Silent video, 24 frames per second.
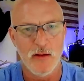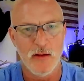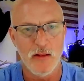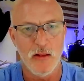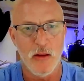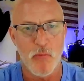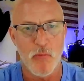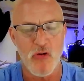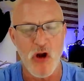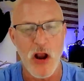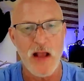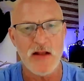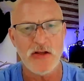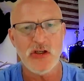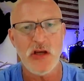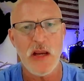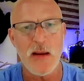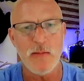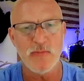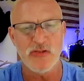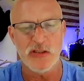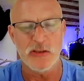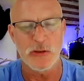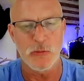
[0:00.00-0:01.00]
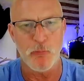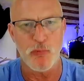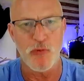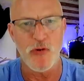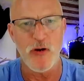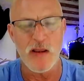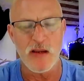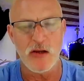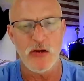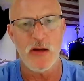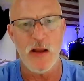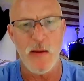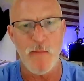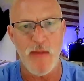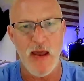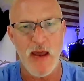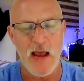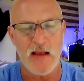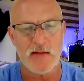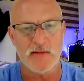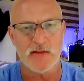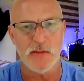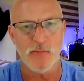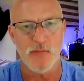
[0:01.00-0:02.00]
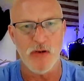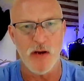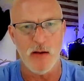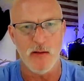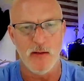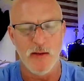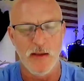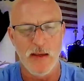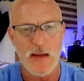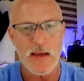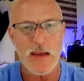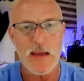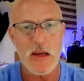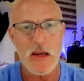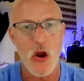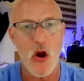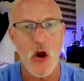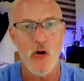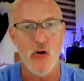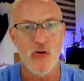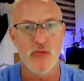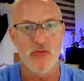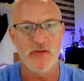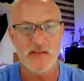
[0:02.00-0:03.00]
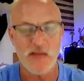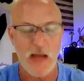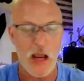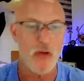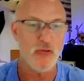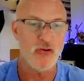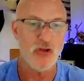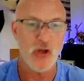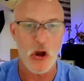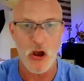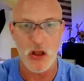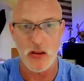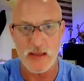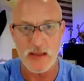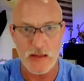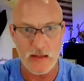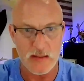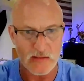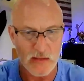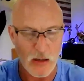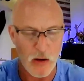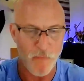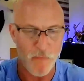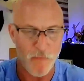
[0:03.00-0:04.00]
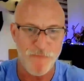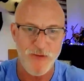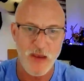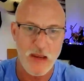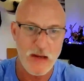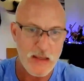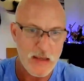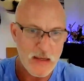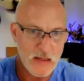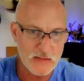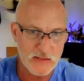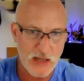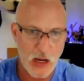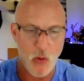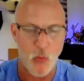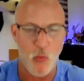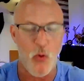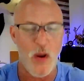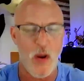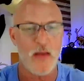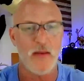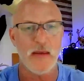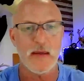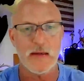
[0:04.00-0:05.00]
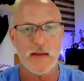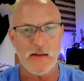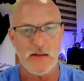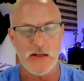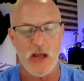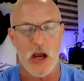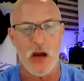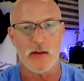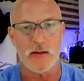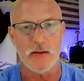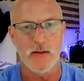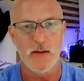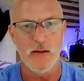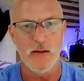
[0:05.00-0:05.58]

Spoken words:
LeBron James is pretty good at basketball. He owns how tall he is, how fit he is, how well he can dunk.